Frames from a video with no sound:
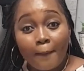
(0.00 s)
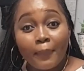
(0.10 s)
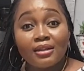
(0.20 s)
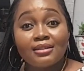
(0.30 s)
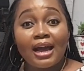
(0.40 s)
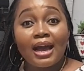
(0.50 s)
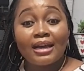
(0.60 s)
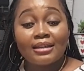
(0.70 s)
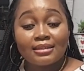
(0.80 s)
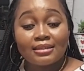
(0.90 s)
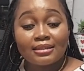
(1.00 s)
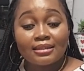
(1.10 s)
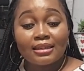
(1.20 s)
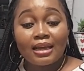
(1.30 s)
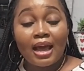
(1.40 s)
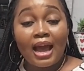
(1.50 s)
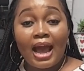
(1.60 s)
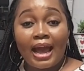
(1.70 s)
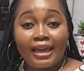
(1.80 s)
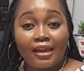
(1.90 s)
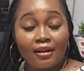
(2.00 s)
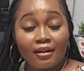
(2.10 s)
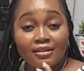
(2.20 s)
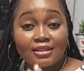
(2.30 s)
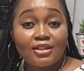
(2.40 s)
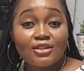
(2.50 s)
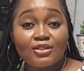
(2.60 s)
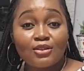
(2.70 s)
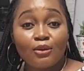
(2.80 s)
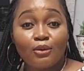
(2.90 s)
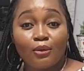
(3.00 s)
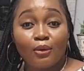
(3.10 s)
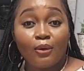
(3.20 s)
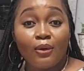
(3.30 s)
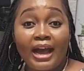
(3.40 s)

but as I continue to go.